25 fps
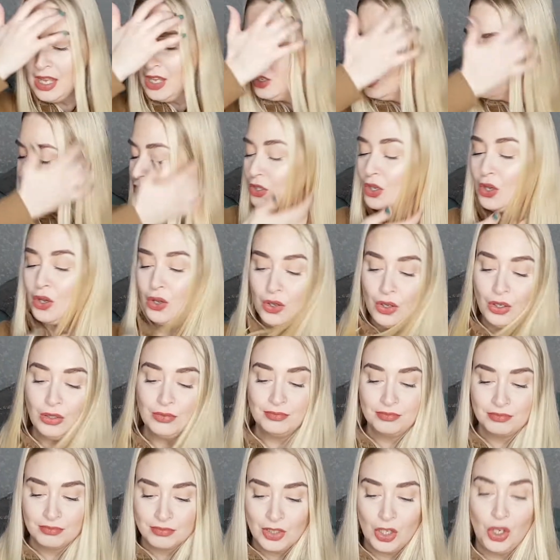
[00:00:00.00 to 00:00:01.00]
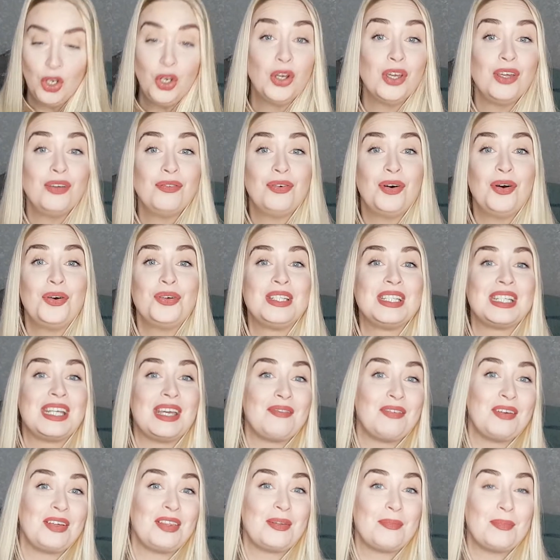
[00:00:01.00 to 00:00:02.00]
So looking forward to
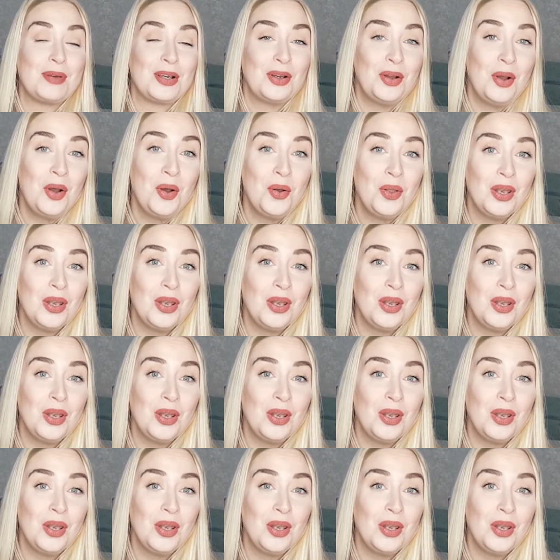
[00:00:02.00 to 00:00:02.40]
giving them a go.